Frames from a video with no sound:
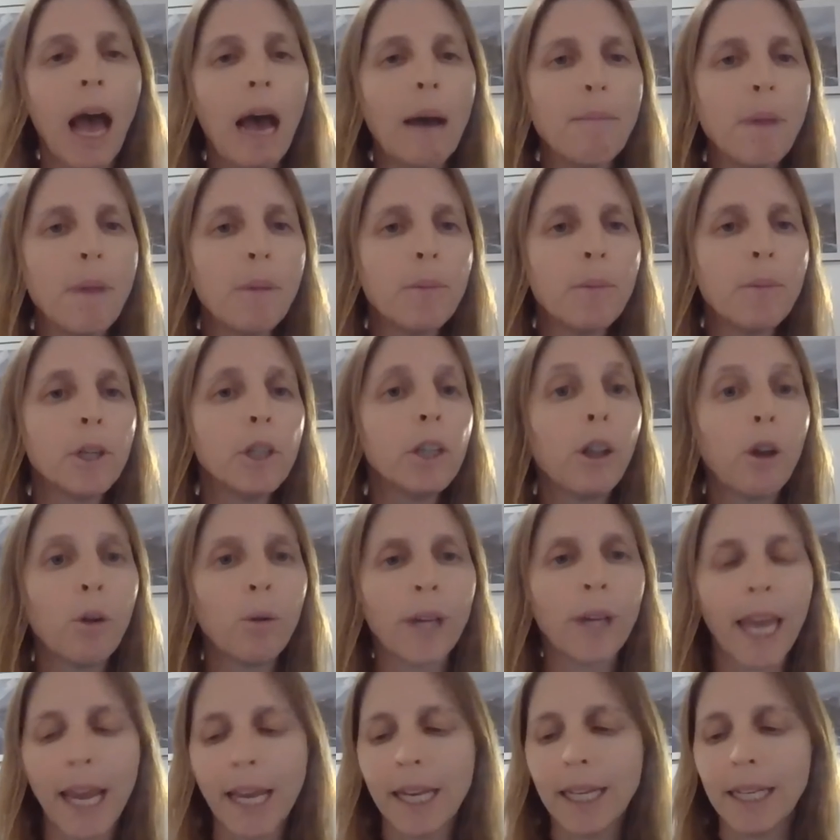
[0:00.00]
a memory
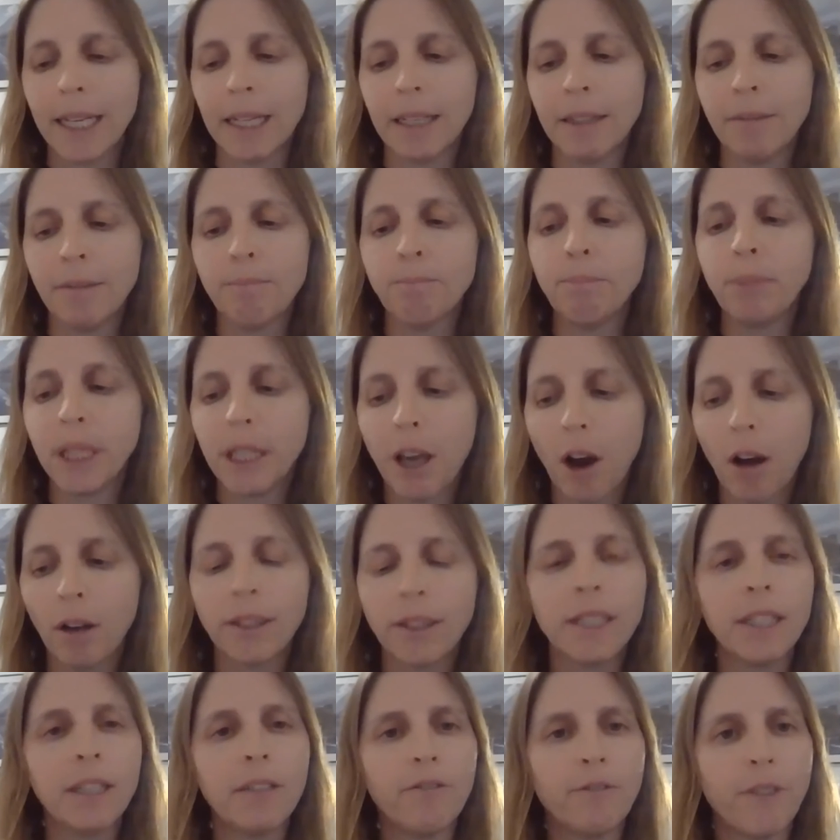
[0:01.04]
located
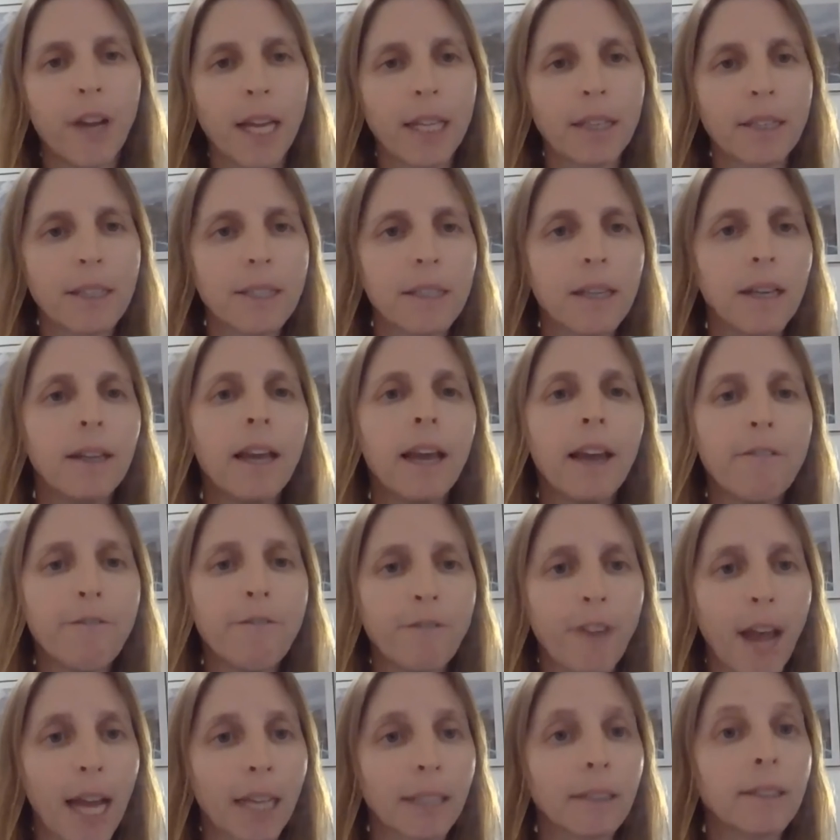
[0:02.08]
beyond the events
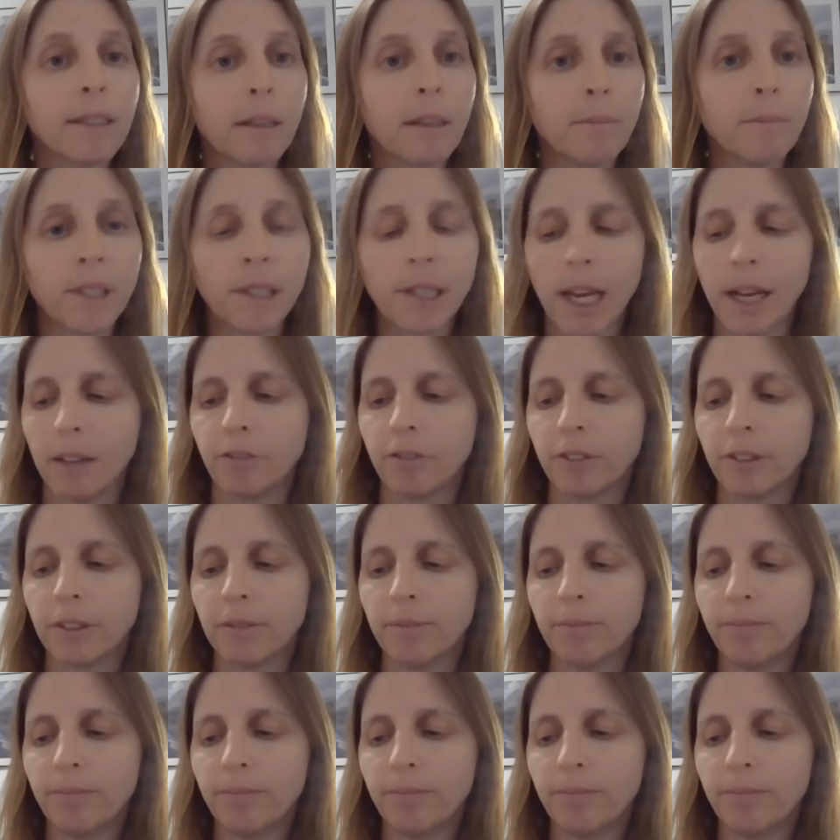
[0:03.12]
and facts themselves.